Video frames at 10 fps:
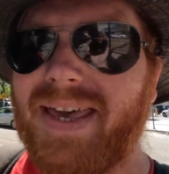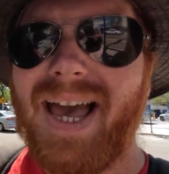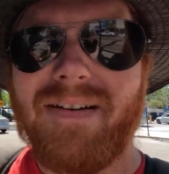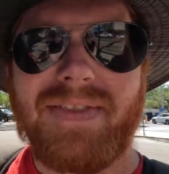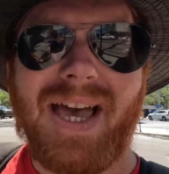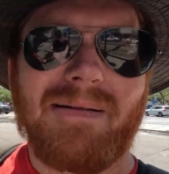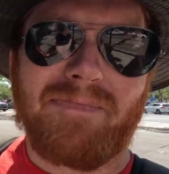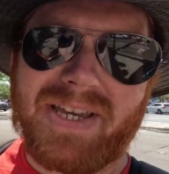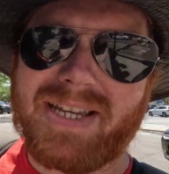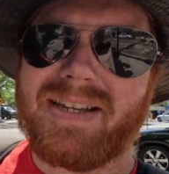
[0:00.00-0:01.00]
have that
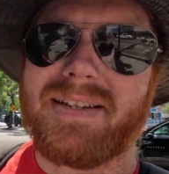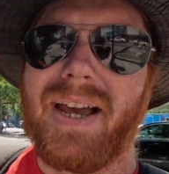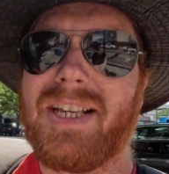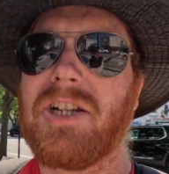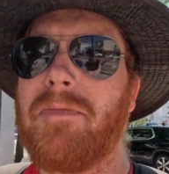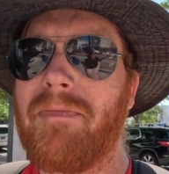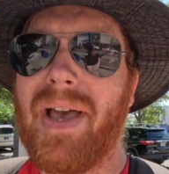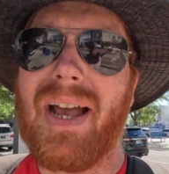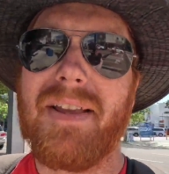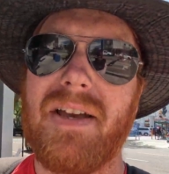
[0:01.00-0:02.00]
big, nice open
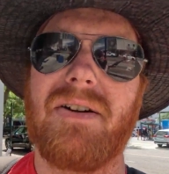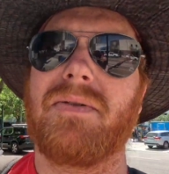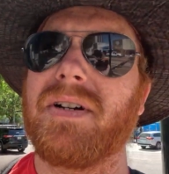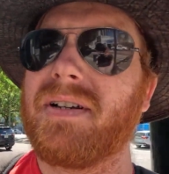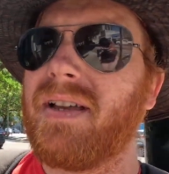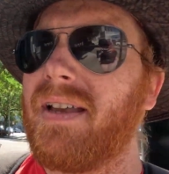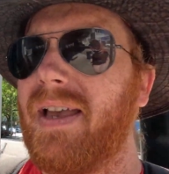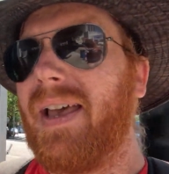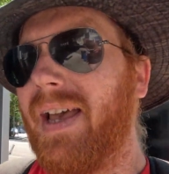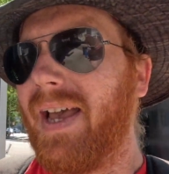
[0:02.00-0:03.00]
patio,
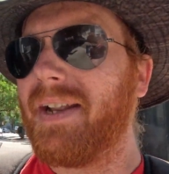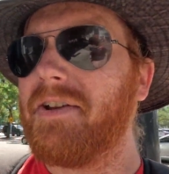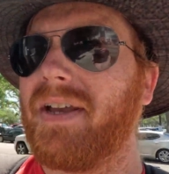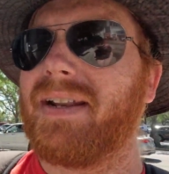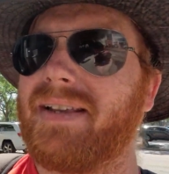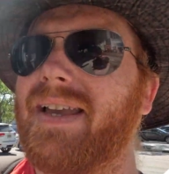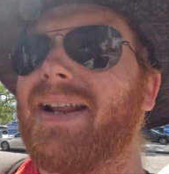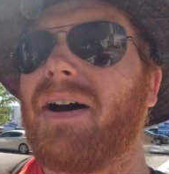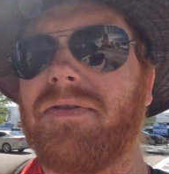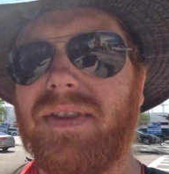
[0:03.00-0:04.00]
and you can get
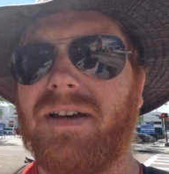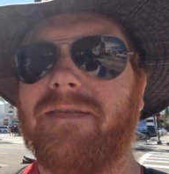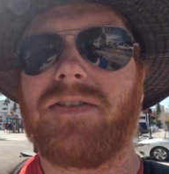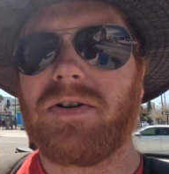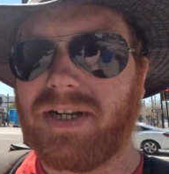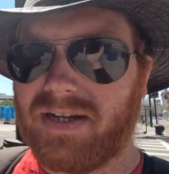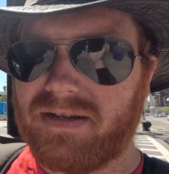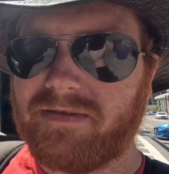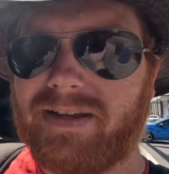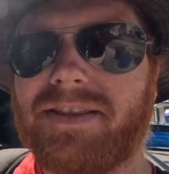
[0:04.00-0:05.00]
out in the
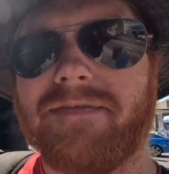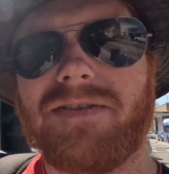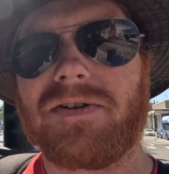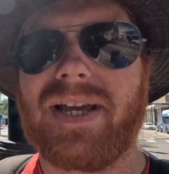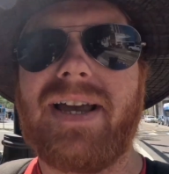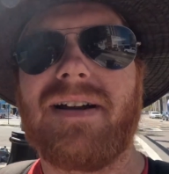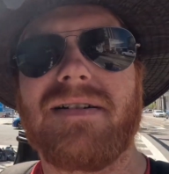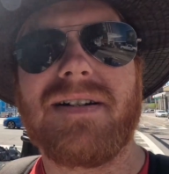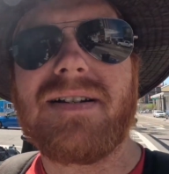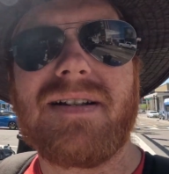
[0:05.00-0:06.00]
Florida
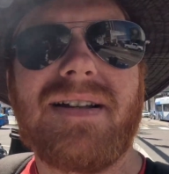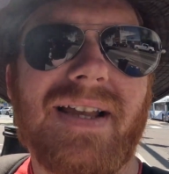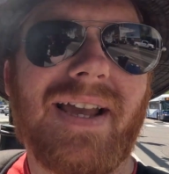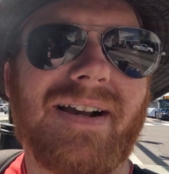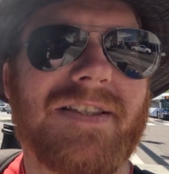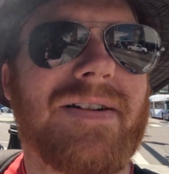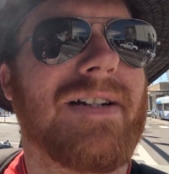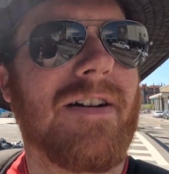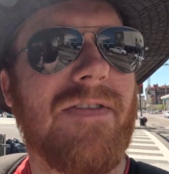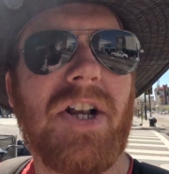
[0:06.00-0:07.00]
air, and it's very
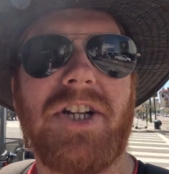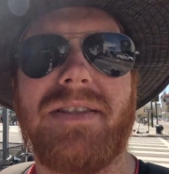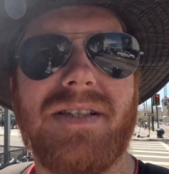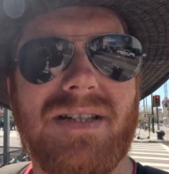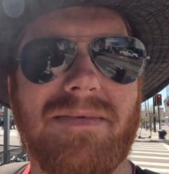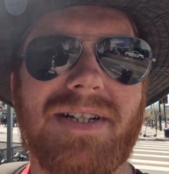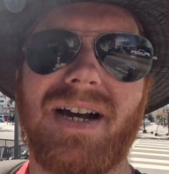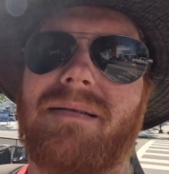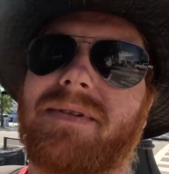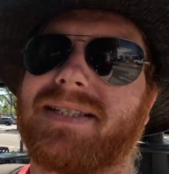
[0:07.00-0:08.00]
refreshing in the
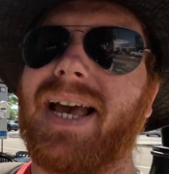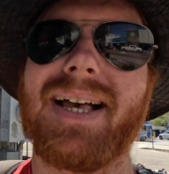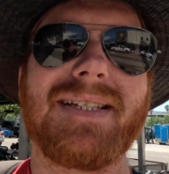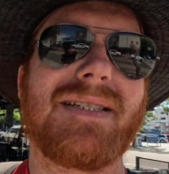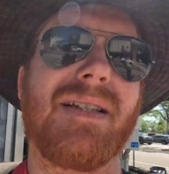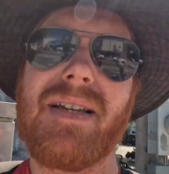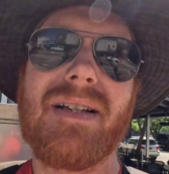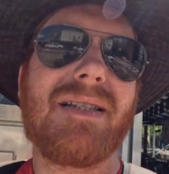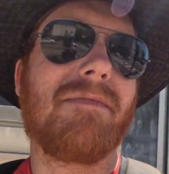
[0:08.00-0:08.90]
summertime because it has some